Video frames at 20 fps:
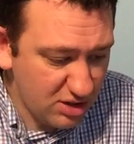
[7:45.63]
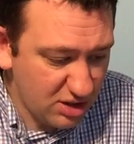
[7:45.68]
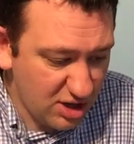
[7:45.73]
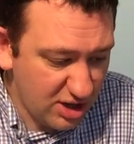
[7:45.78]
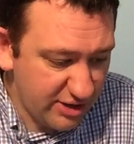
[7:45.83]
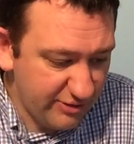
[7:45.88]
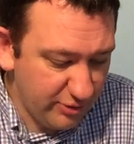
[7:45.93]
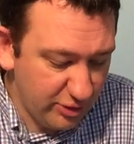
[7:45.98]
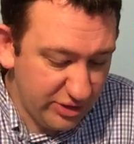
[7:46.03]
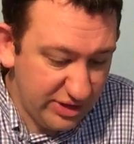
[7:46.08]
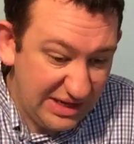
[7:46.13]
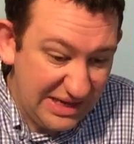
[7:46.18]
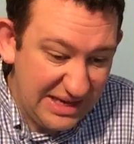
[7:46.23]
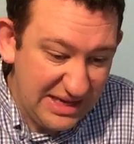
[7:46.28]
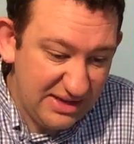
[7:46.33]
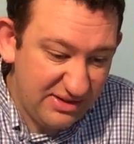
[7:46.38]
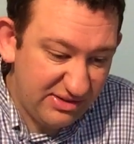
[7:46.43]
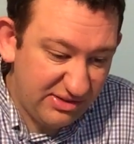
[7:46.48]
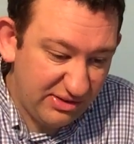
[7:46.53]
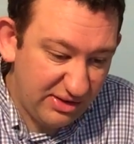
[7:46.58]
kind of on the
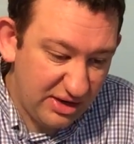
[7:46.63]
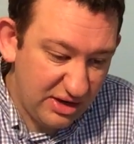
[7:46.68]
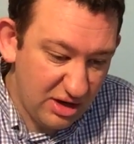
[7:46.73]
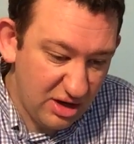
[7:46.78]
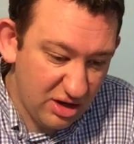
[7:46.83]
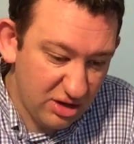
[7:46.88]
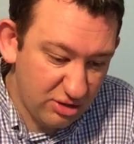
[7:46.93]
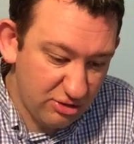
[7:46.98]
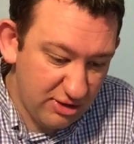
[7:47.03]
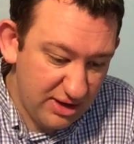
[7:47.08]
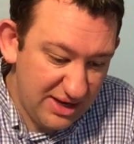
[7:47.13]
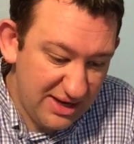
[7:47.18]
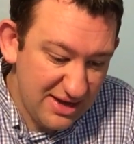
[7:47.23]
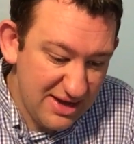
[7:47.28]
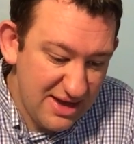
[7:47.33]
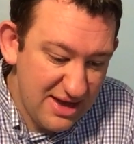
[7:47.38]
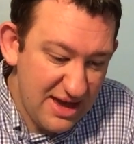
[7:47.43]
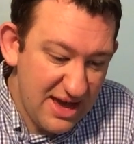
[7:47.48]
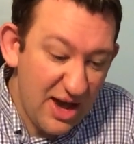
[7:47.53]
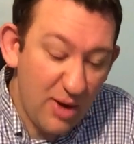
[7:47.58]
east in Hungary,
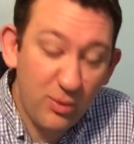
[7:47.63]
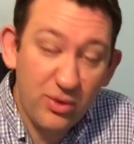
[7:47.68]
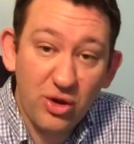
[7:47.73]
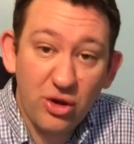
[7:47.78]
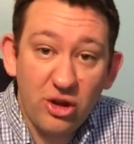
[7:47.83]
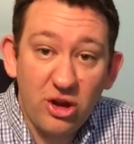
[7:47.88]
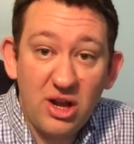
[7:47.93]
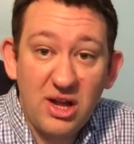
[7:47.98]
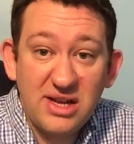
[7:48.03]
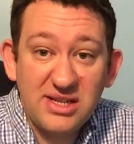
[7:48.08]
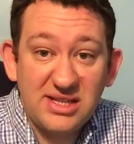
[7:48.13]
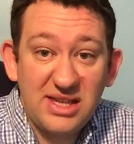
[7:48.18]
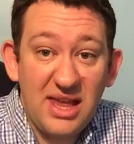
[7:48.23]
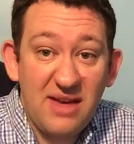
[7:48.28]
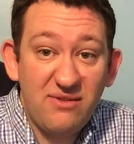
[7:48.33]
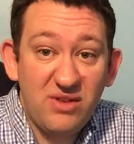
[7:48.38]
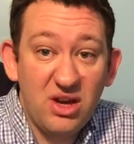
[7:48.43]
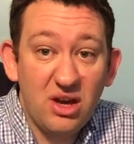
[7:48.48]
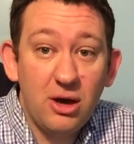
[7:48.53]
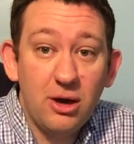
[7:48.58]
and we've got the Last
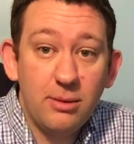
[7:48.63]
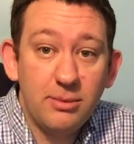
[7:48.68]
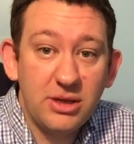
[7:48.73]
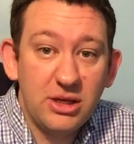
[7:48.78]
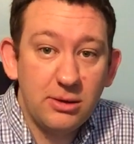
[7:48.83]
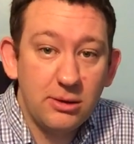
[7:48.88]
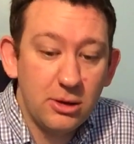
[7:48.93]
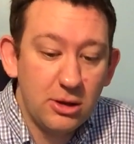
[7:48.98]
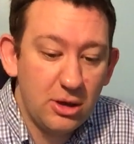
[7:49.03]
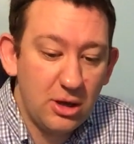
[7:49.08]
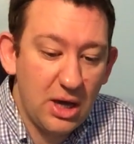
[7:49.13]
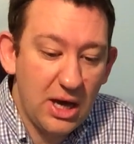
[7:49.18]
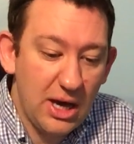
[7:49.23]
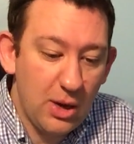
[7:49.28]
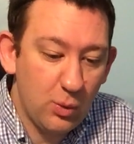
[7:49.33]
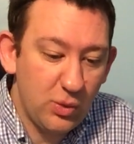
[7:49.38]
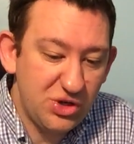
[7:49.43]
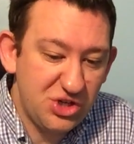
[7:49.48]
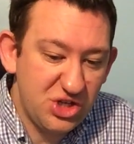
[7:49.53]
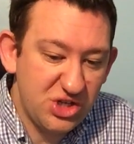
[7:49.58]
Levy army,
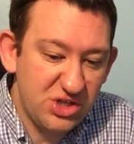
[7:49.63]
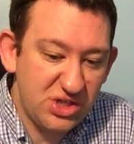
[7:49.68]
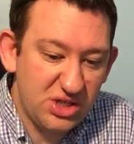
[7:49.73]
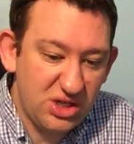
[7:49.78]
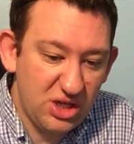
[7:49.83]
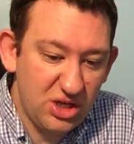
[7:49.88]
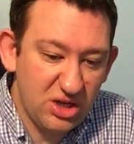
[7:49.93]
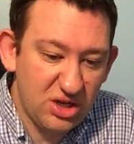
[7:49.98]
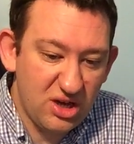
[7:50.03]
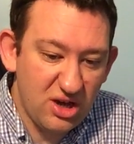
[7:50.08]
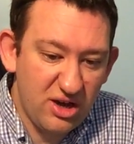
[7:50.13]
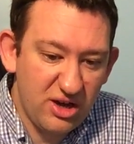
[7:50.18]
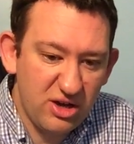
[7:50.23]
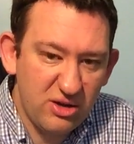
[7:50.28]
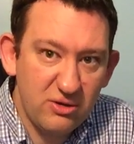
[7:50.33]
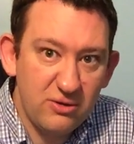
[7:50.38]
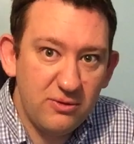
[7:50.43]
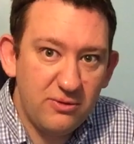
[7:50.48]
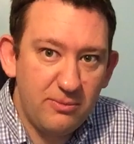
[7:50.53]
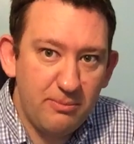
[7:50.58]
which is your kind
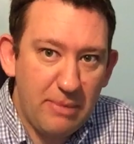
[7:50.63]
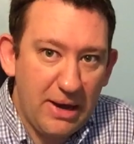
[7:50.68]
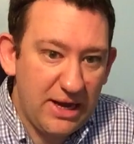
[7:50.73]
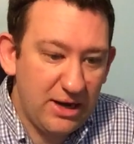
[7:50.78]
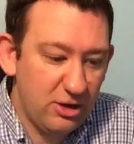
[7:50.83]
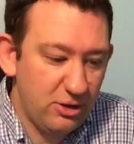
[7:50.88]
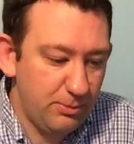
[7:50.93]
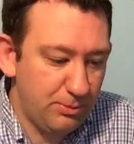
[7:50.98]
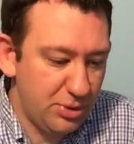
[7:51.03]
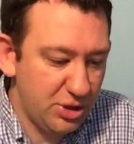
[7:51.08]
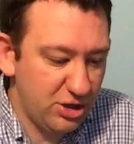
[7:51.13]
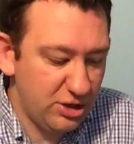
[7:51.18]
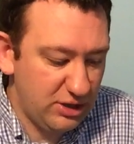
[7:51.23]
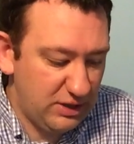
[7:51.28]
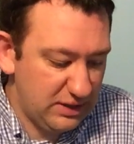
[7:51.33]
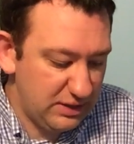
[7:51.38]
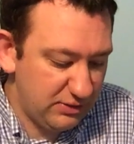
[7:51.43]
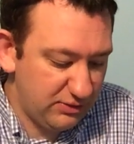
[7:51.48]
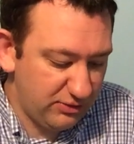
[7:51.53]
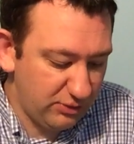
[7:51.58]
of Battle of
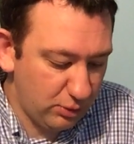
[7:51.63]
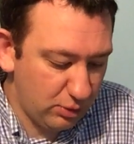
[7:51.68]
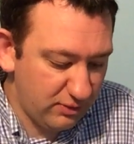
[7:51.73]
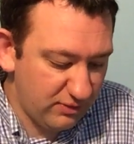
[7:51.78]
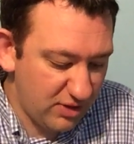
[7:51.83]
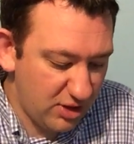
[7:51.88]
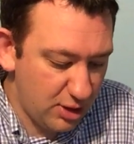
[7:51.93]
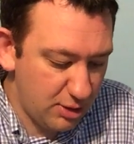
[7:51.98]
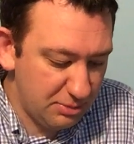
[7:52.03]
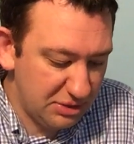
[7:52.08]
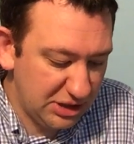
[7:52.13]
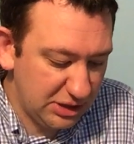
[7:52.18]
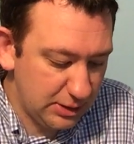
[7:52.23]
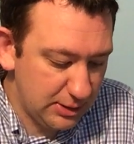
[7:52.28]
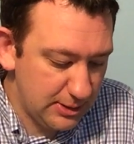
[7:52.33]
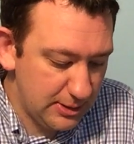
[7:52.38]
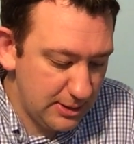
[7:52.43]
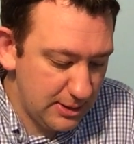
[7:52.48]
Berlin sort of army.